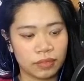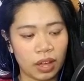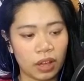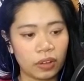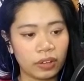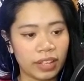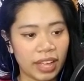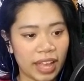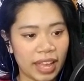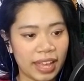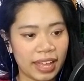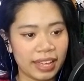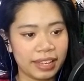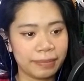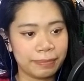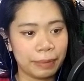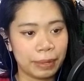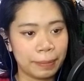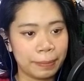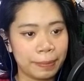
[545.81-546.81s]
Okay,
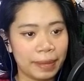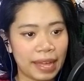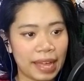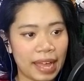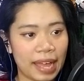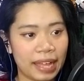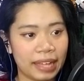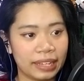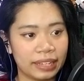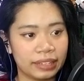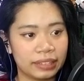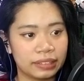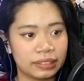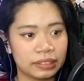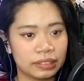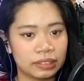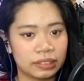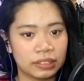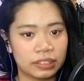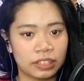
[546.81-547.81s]
bye-bye.
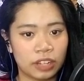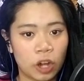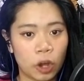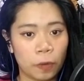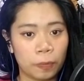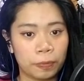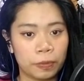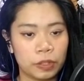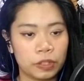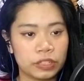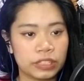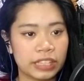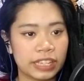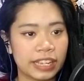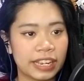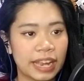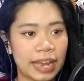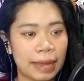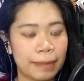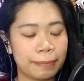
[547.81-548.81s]
Hope you stay
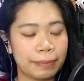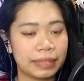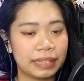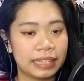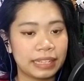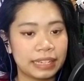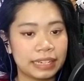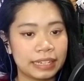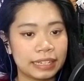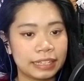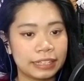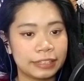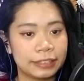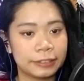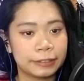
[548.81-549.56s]
happy, lady.